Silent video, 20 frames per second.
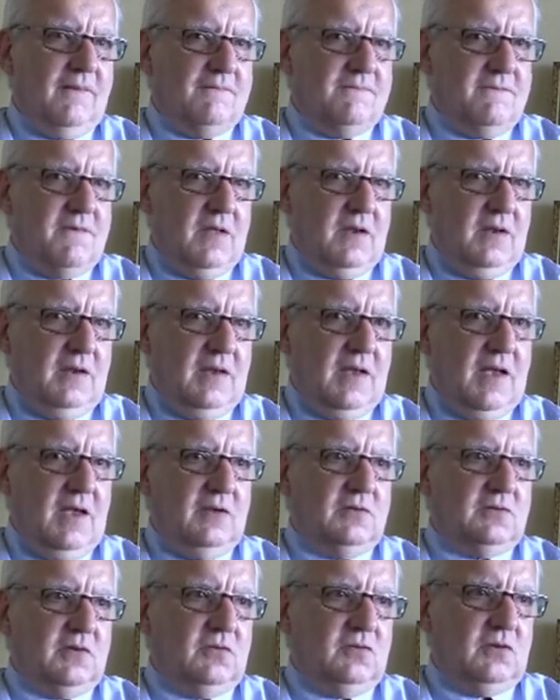very
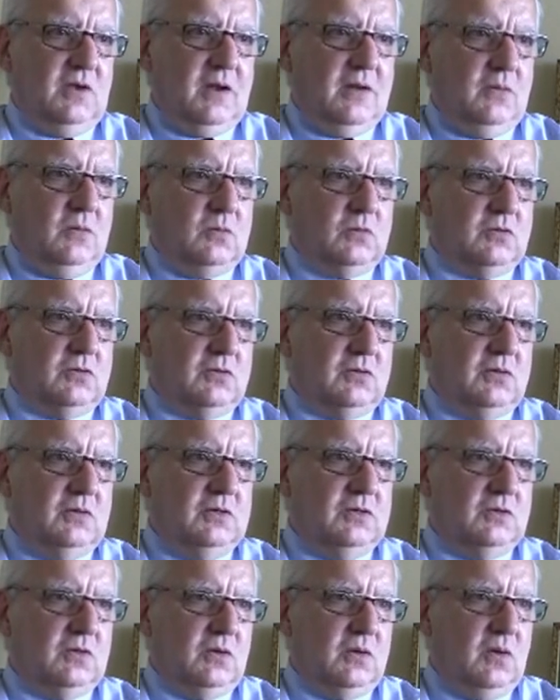nice and generous
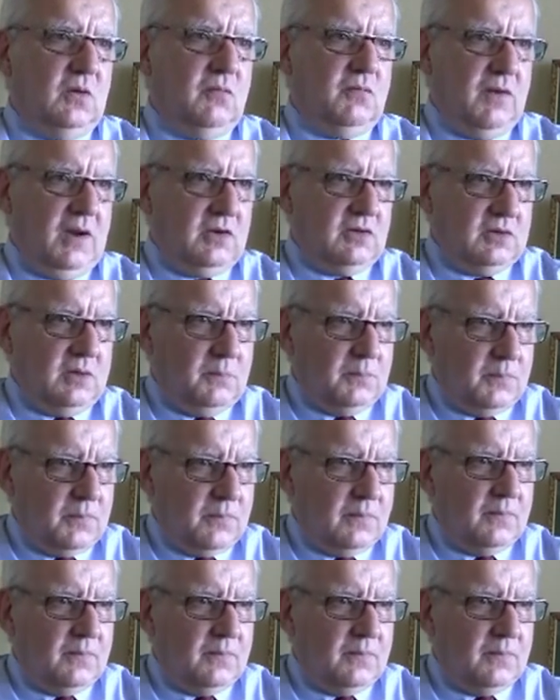history of friendship.